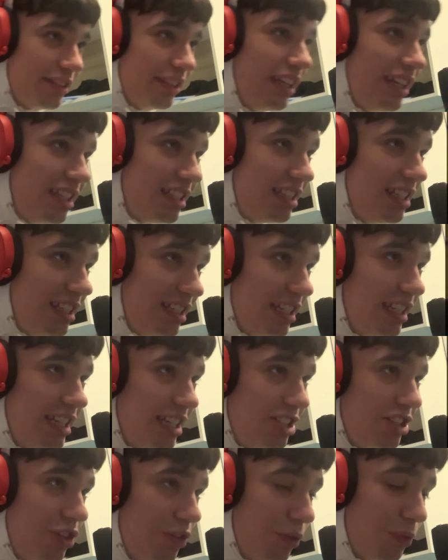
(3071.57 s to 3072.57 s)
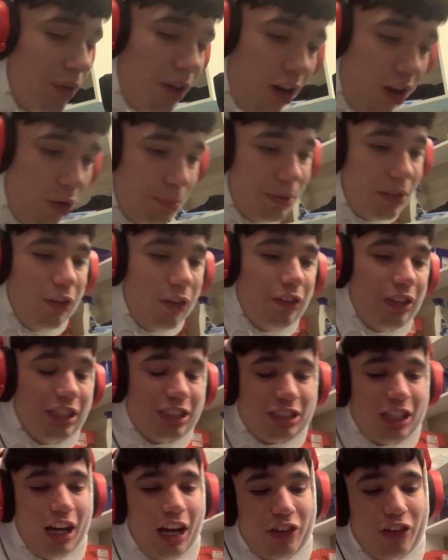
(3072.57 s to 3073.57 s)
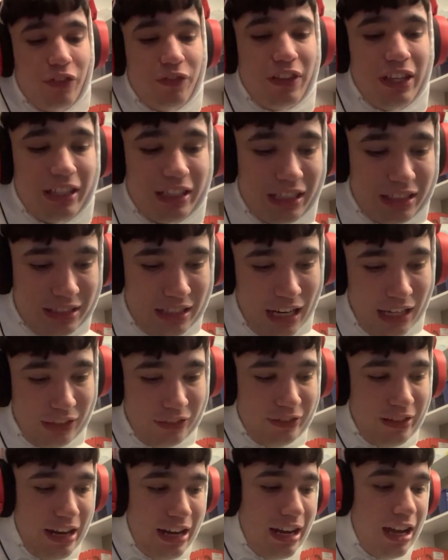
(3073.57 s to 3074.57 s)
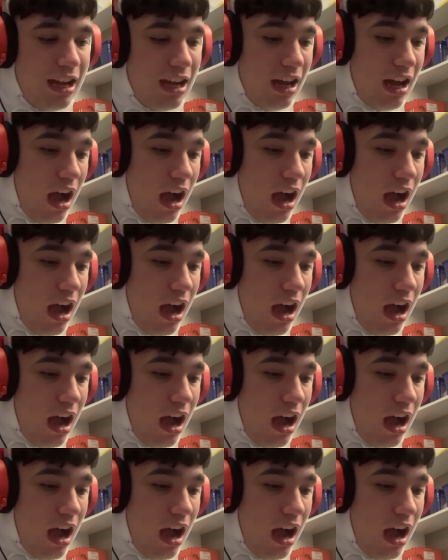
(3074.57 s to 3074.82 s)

DCEU. I'll be honest. I don't think it's that great.